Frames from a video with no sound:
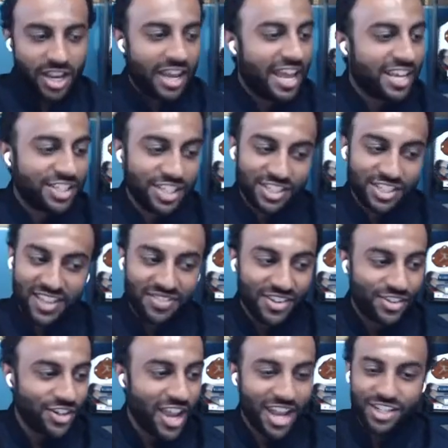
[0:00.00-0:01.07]
and as she said in the
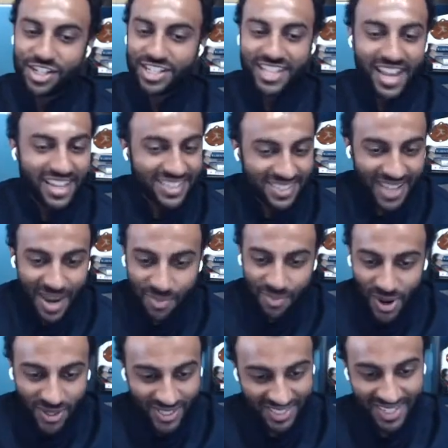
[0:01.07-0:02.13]
chat, she can't stop,
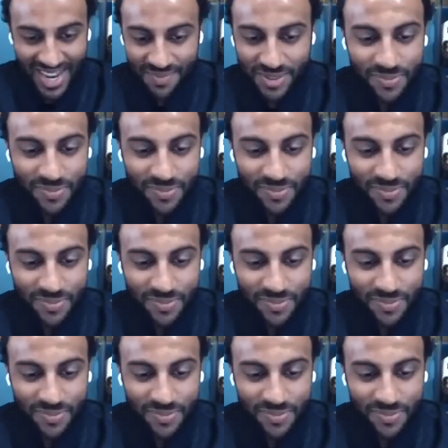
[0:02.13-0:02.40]
won't stop.